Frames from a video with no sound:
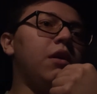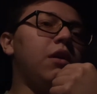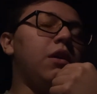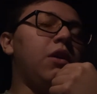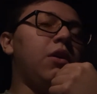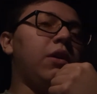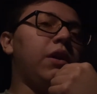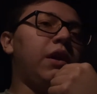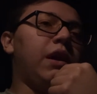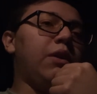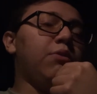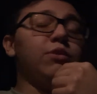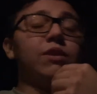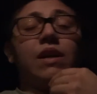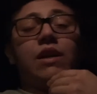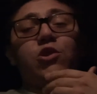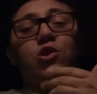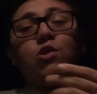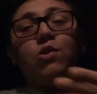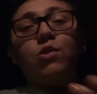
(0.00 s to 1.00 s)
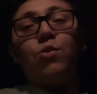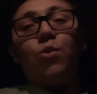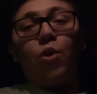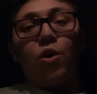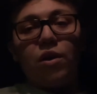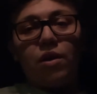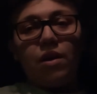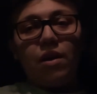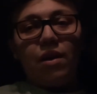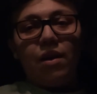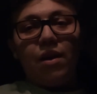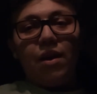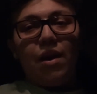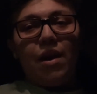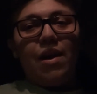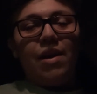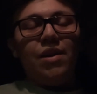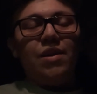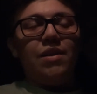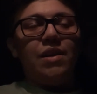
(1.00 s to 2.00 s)
okay, I was actually working
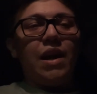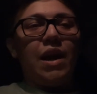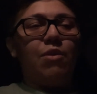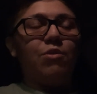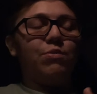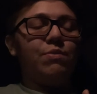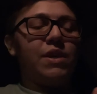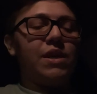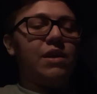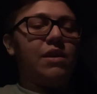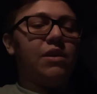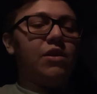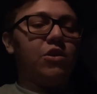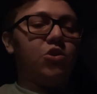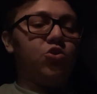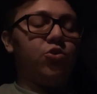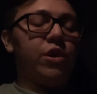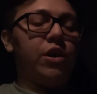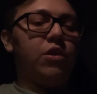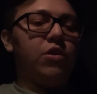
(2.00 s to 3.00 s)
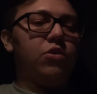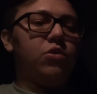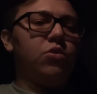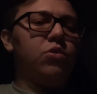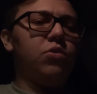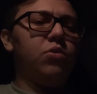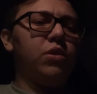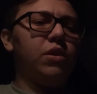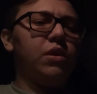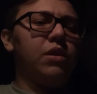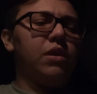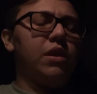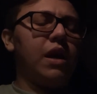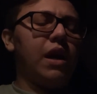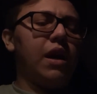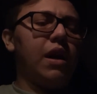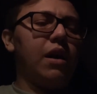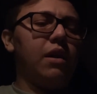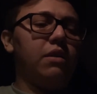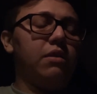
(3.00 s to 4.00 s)
and I was making a drink or two, and then
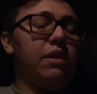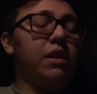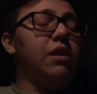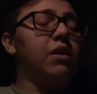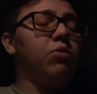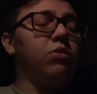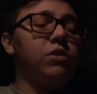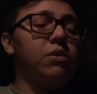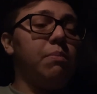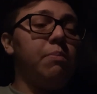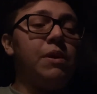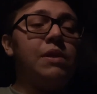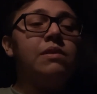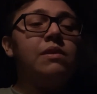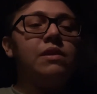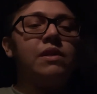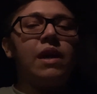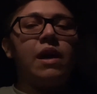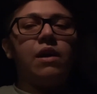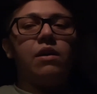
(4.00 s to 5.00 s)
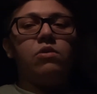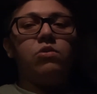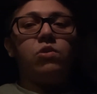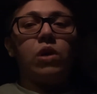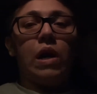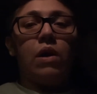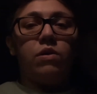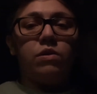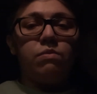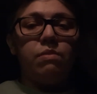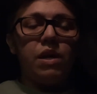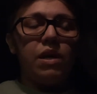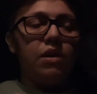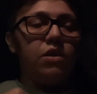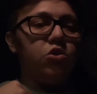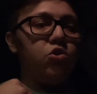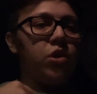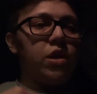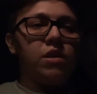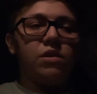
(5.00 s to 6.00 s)
it was a busy day, so I was
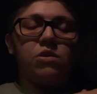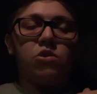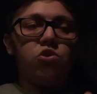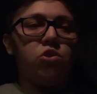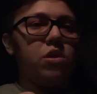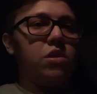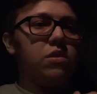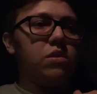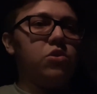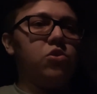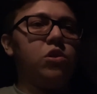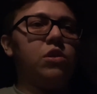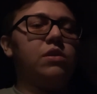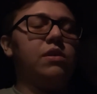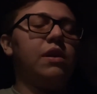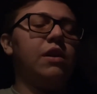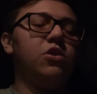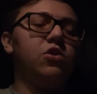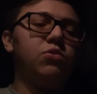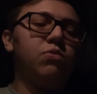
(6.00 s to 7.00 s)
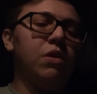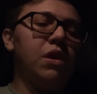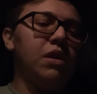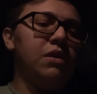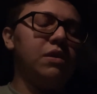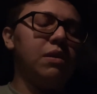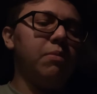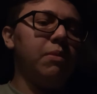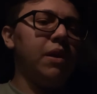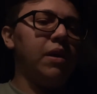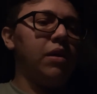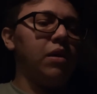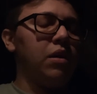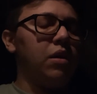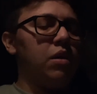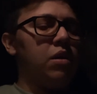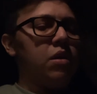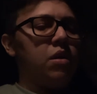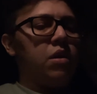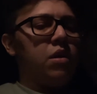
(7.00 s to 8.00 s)
making drinks and I just realized, I'm like,
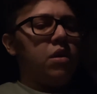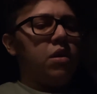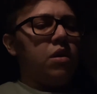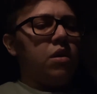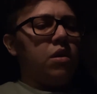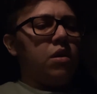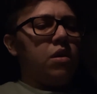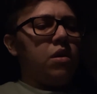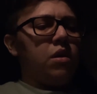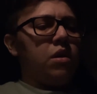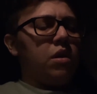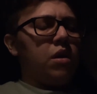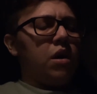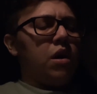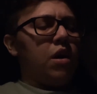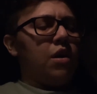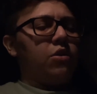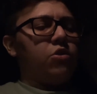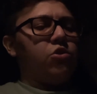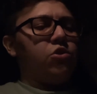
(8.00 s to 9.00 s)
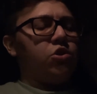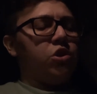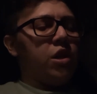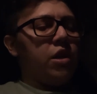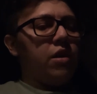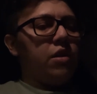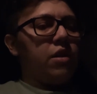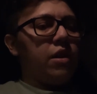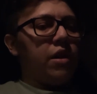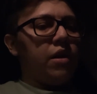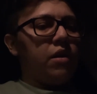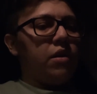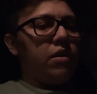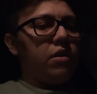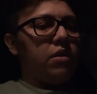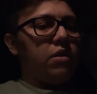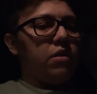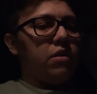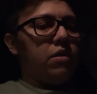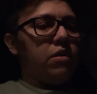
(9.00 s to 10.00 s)
oh shit, like
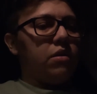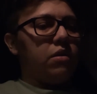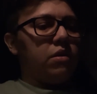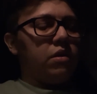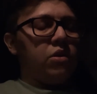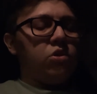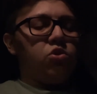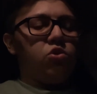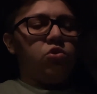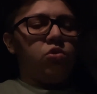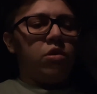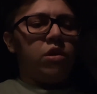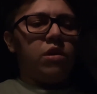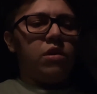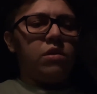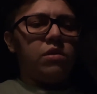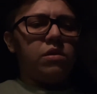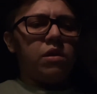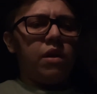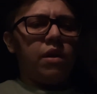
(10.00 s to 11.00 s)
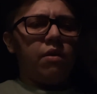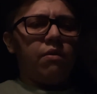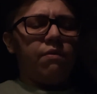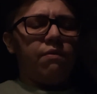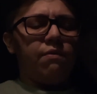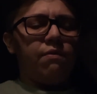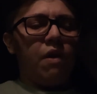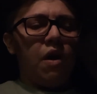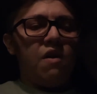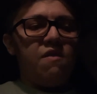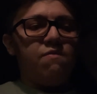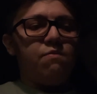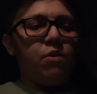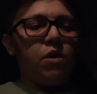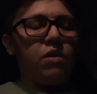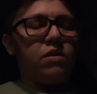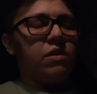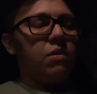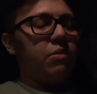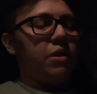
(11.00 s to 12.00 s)
this drink is like
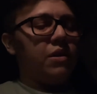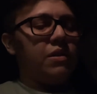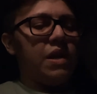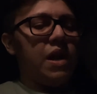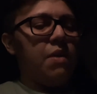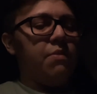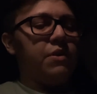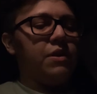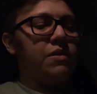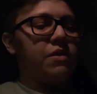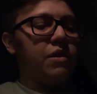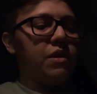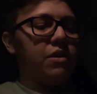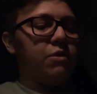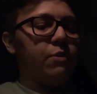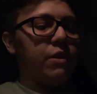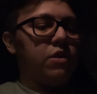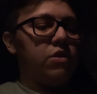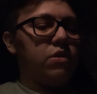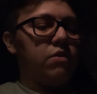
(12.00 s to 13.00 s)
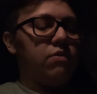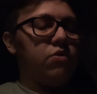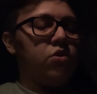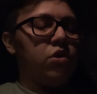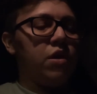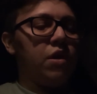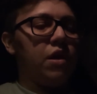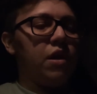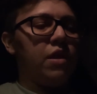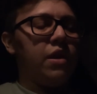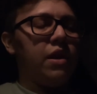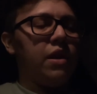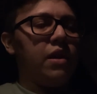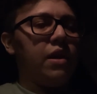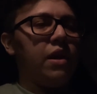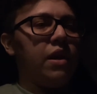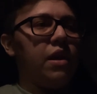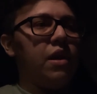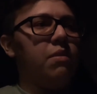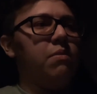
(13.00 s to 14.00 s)
$5. I'm like, damn, this is an expensive drink. And then it
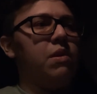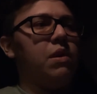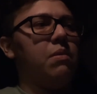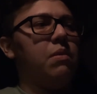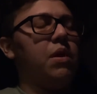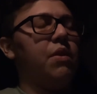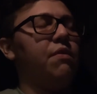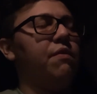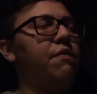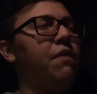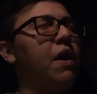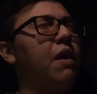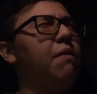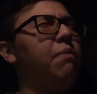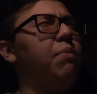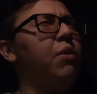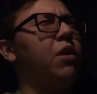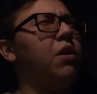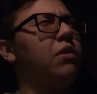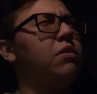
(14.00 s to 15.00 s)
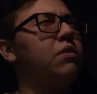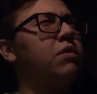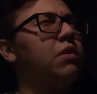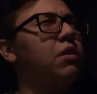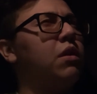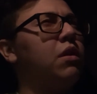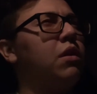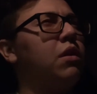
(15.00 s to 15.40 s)
kind of hit me, I'm like, $5. It